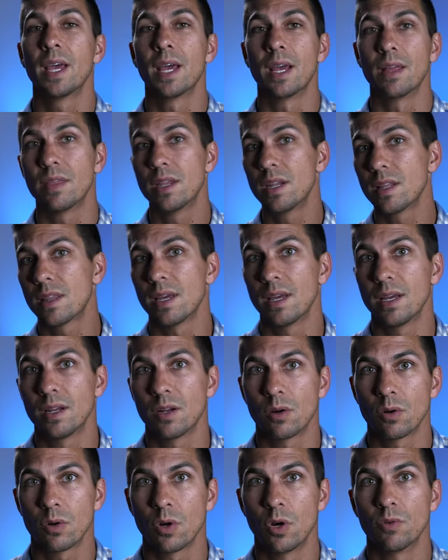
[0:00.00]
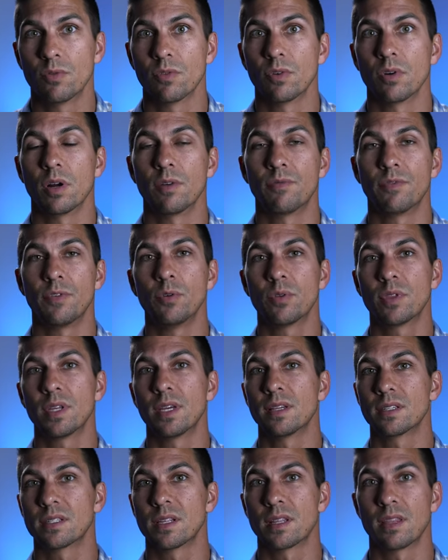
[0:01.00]
and then at the end, I'll go over a few
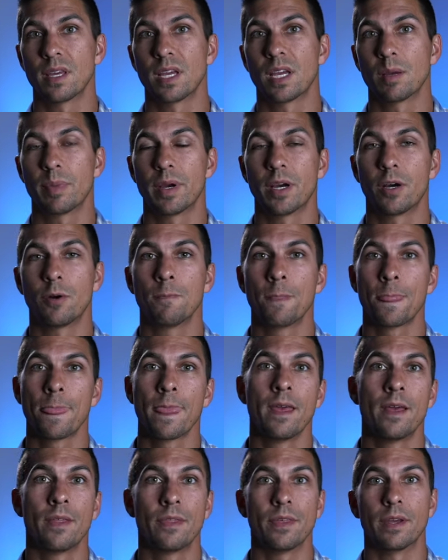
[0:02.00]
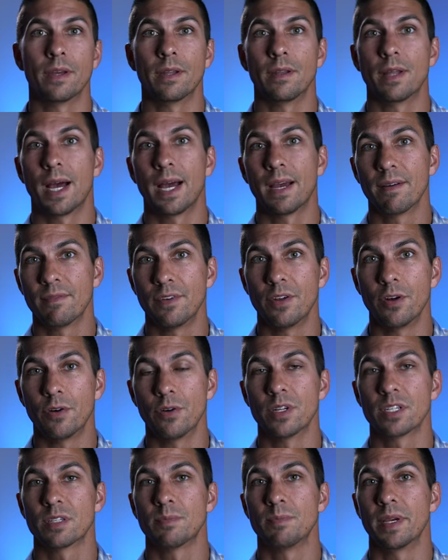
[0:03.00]
things to think about that I've
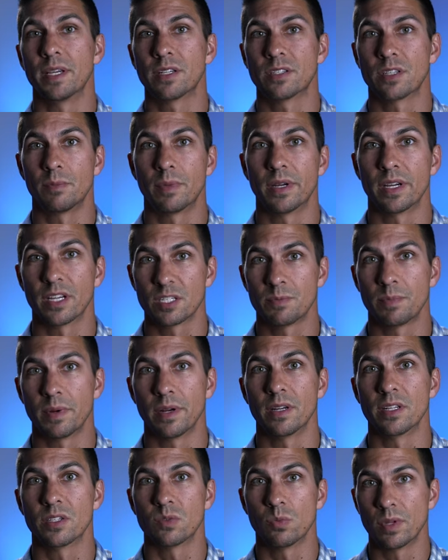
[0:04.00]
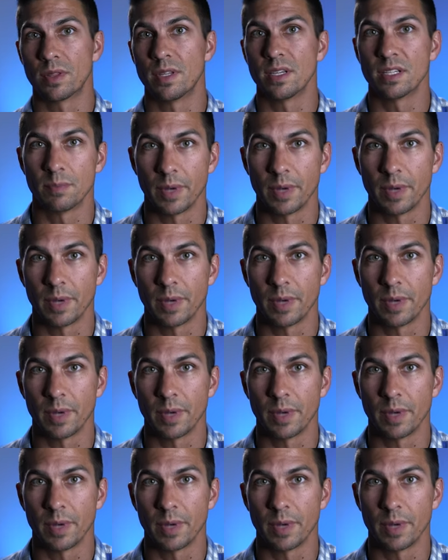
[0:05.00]
noticed based on my experience with these